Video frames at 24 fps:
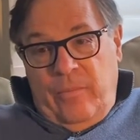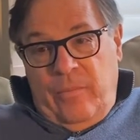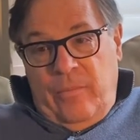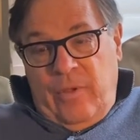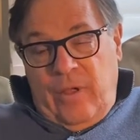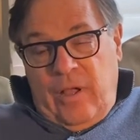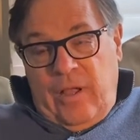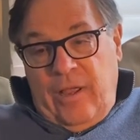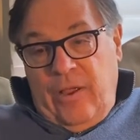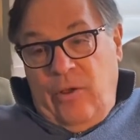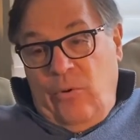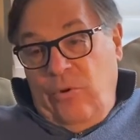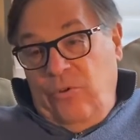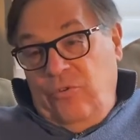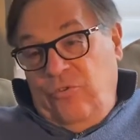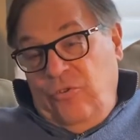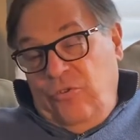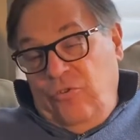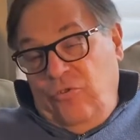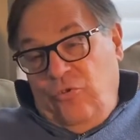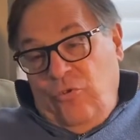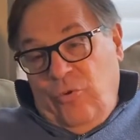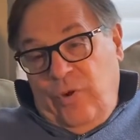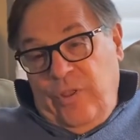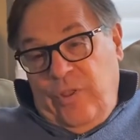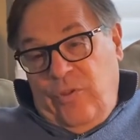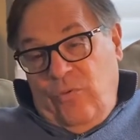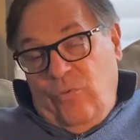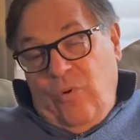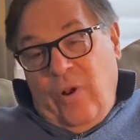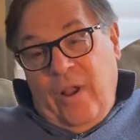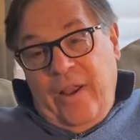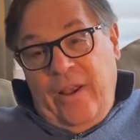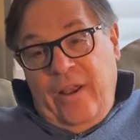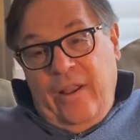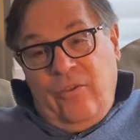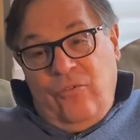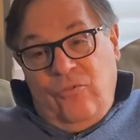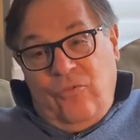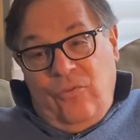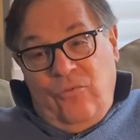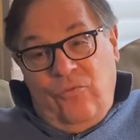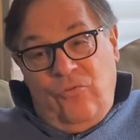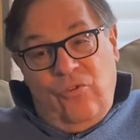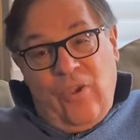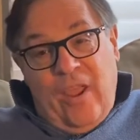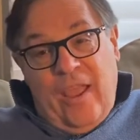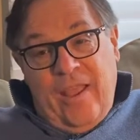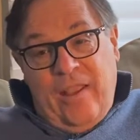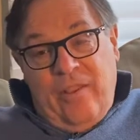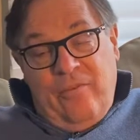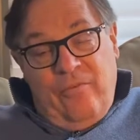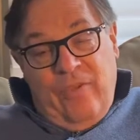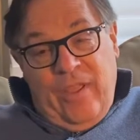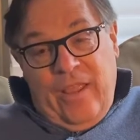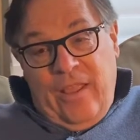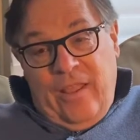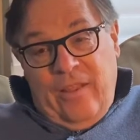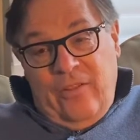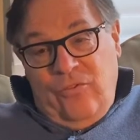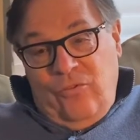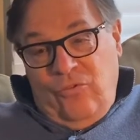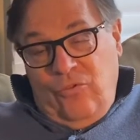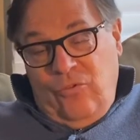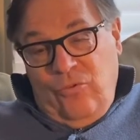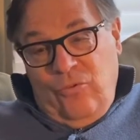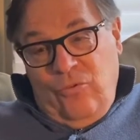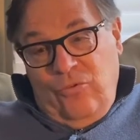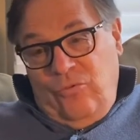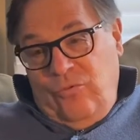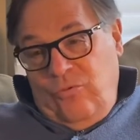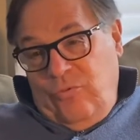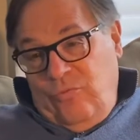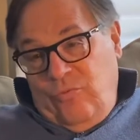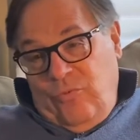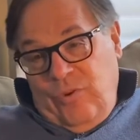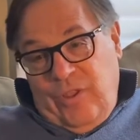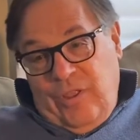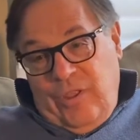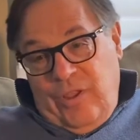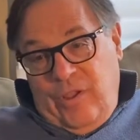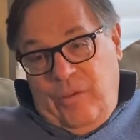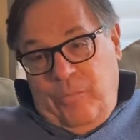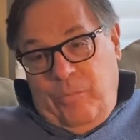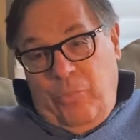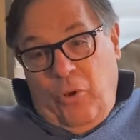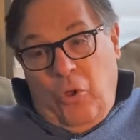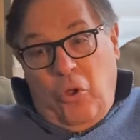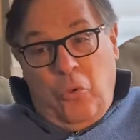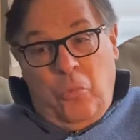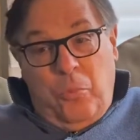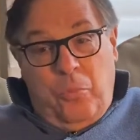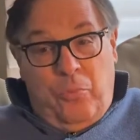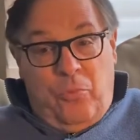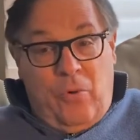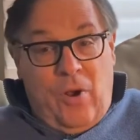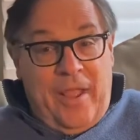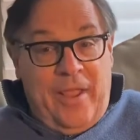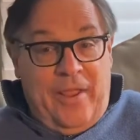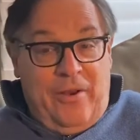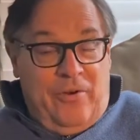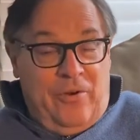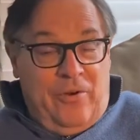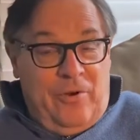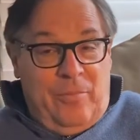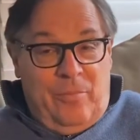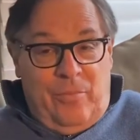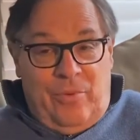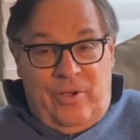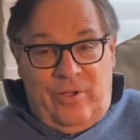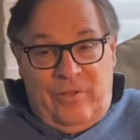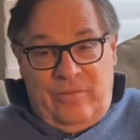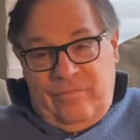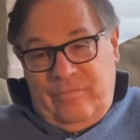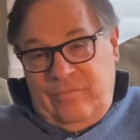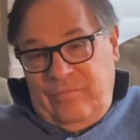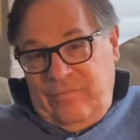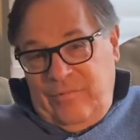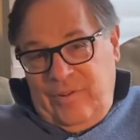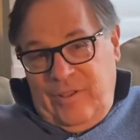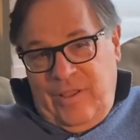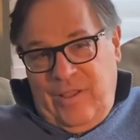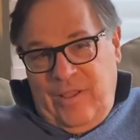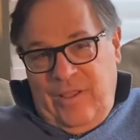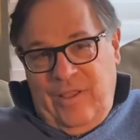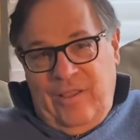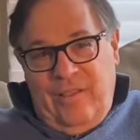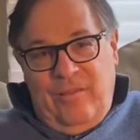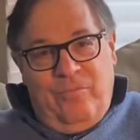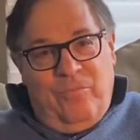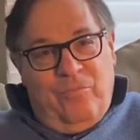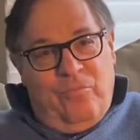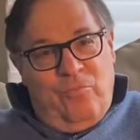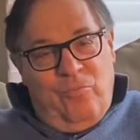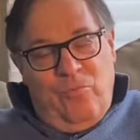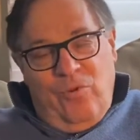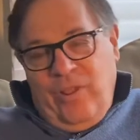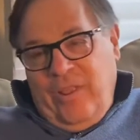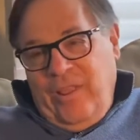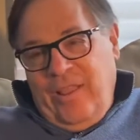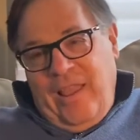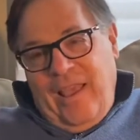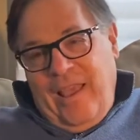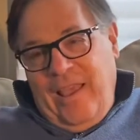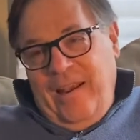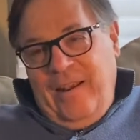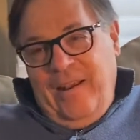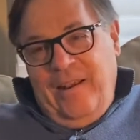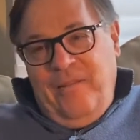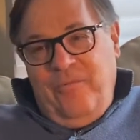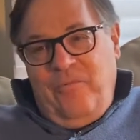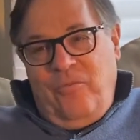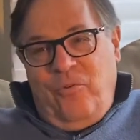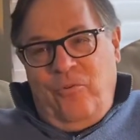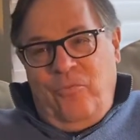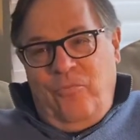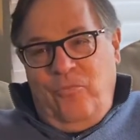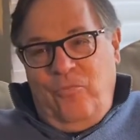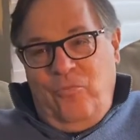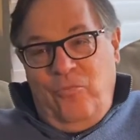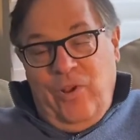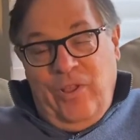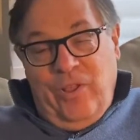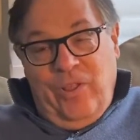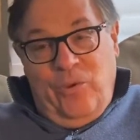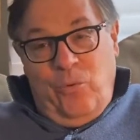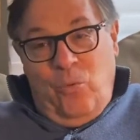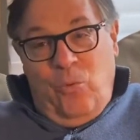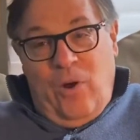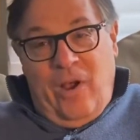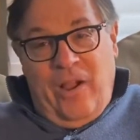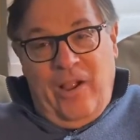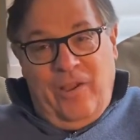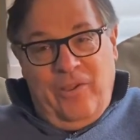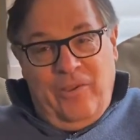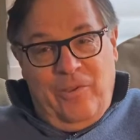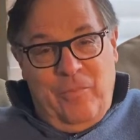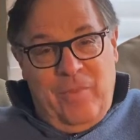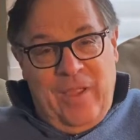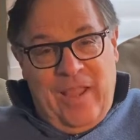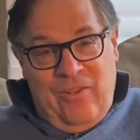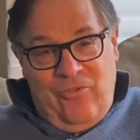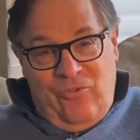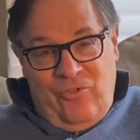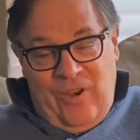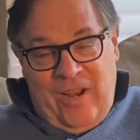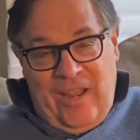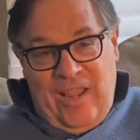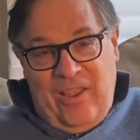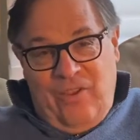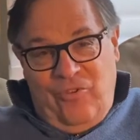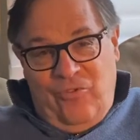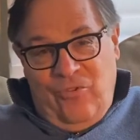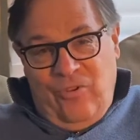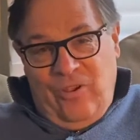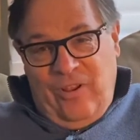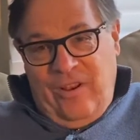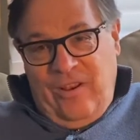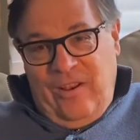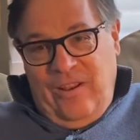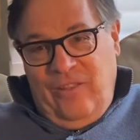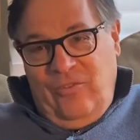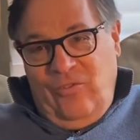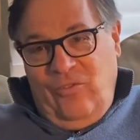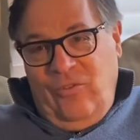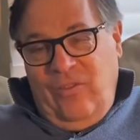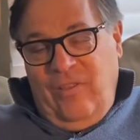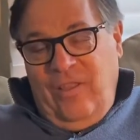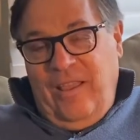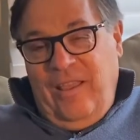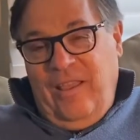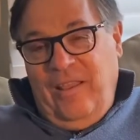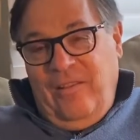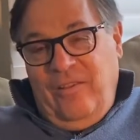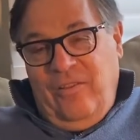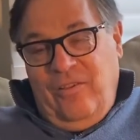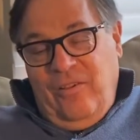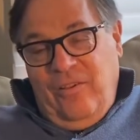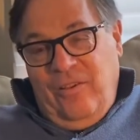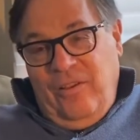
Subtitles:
I always enjoyed the writings of Jack Vance, who's really a pulp writer, but he really had a really wild imagination, and